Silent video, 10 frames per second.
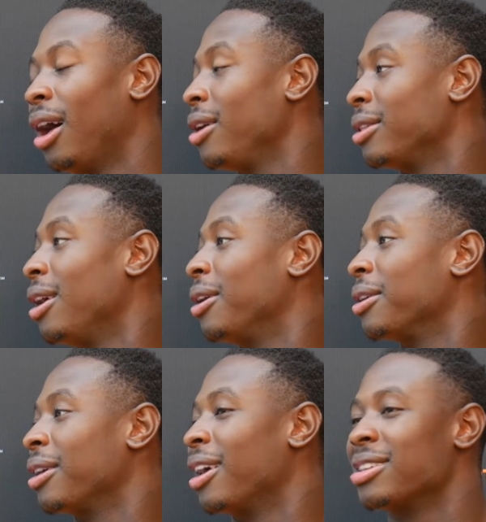I don't
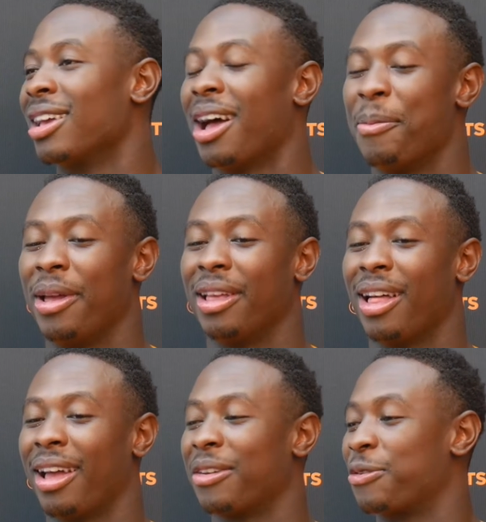know. I mean,
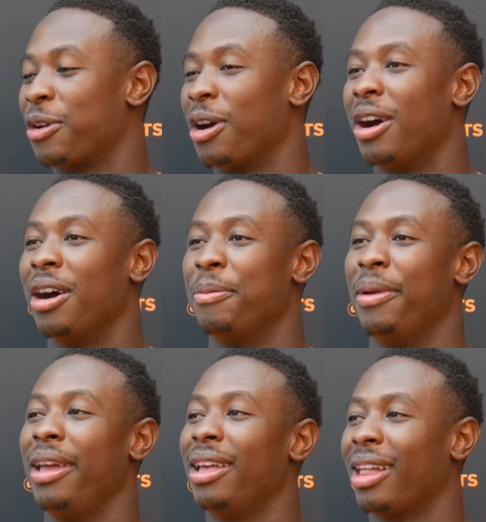like for
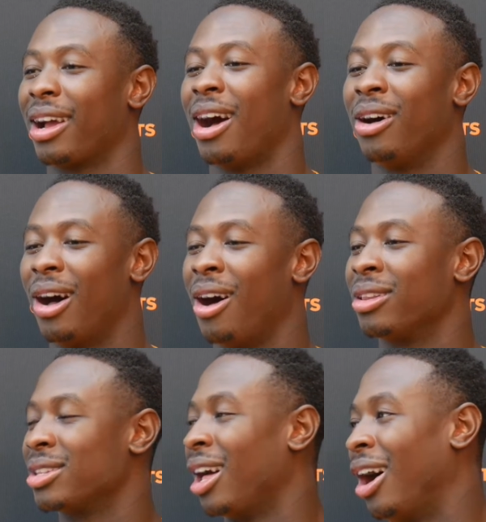me, like
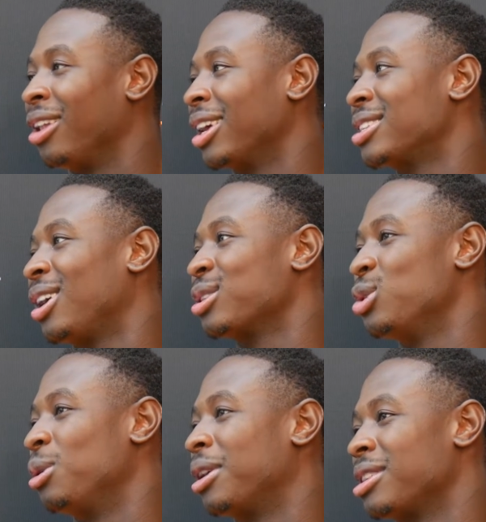I'll like talk
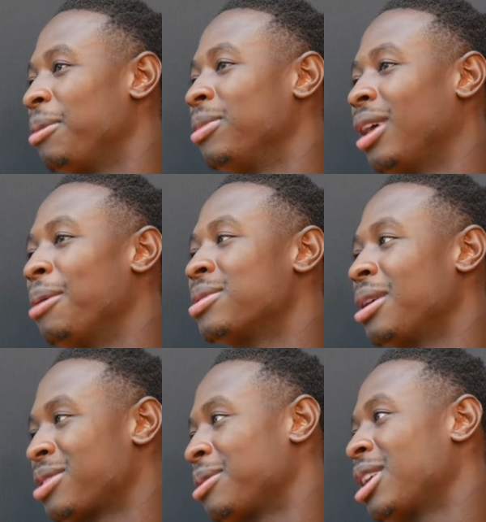to him, because
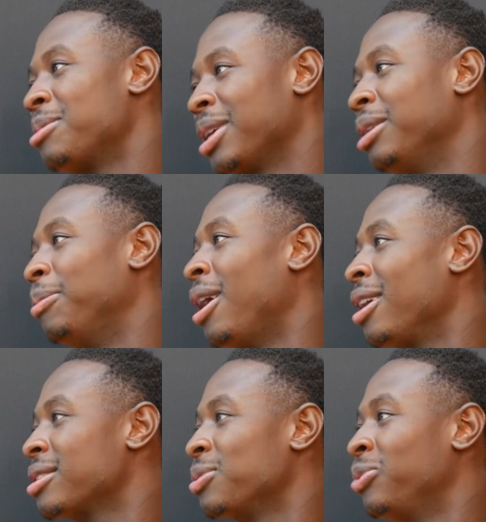I'm sometimes in the
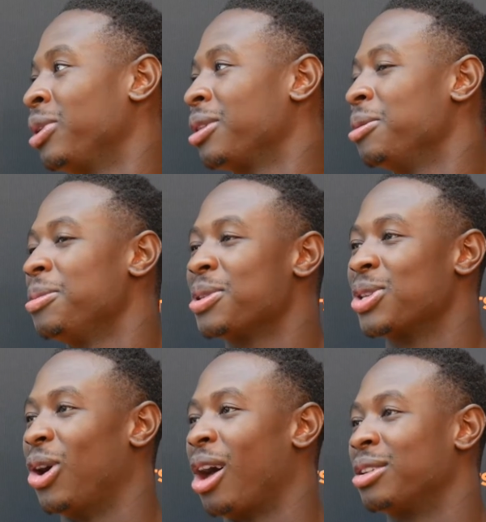box with him.
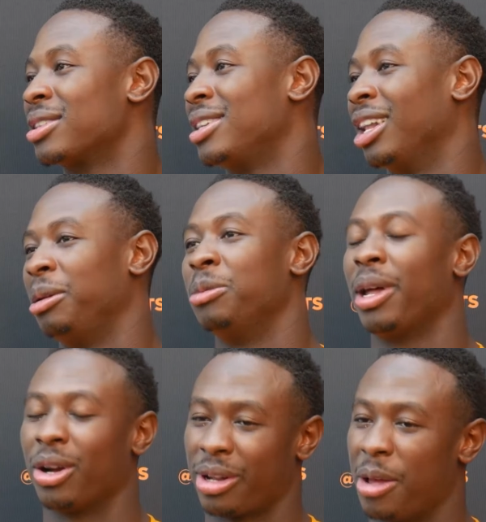So I just tell him,
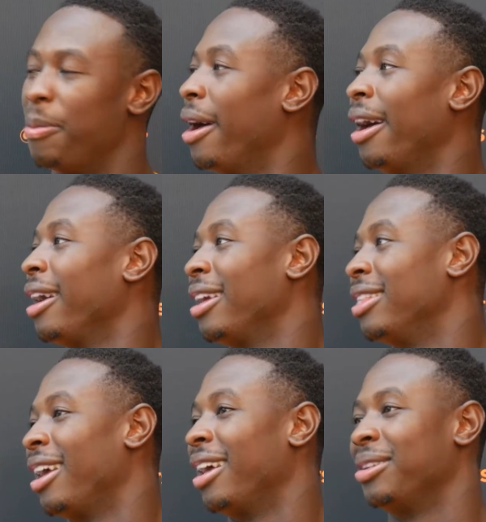like, okay, bet, and
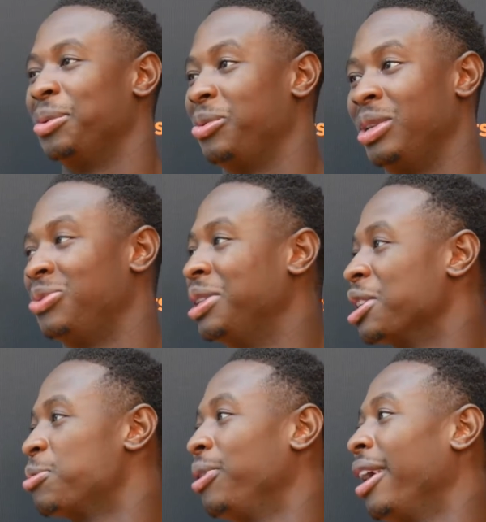then we
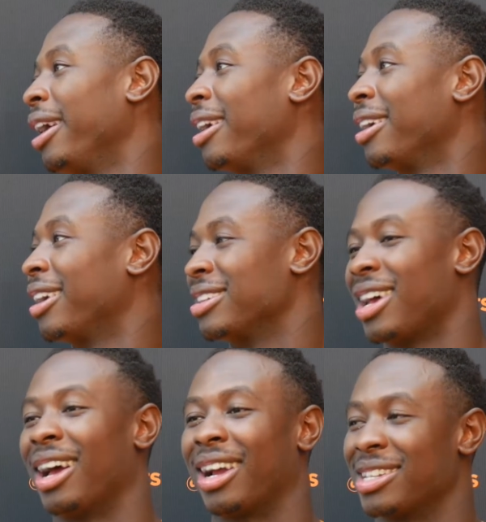just play. Cause
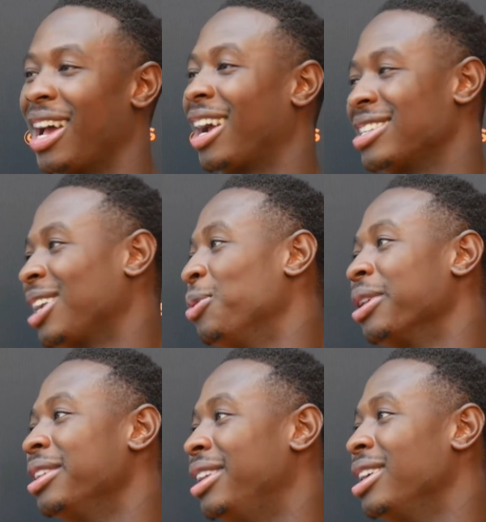I don't
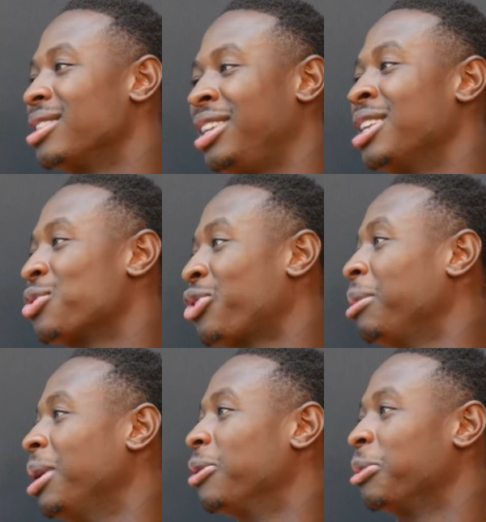want to
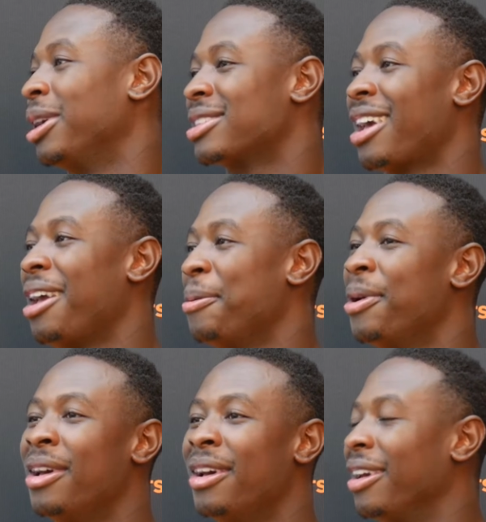disrupt him from his game,
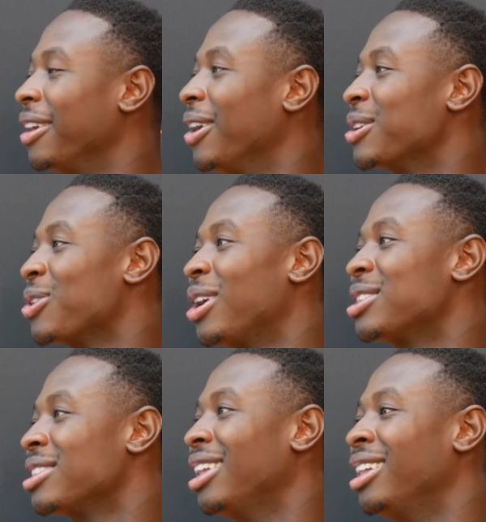you know. So I
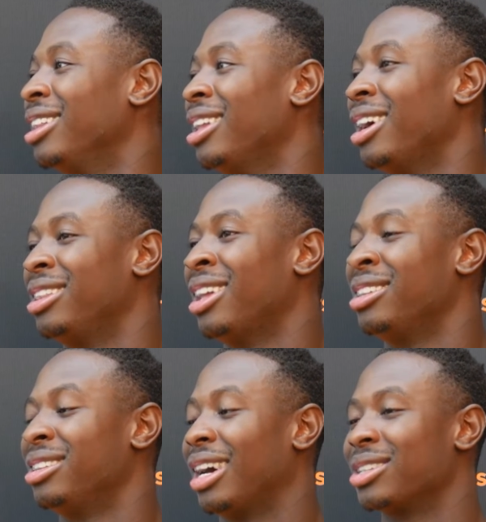just let him
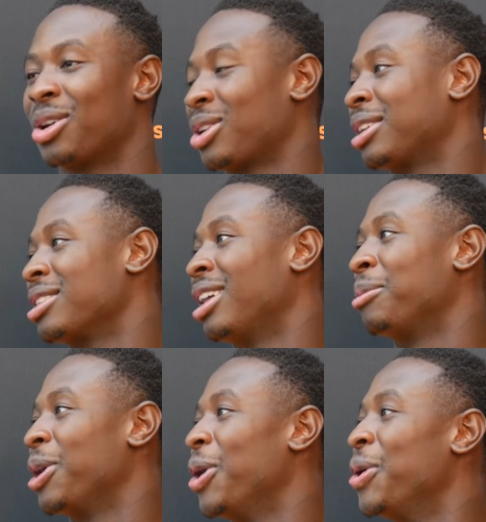go.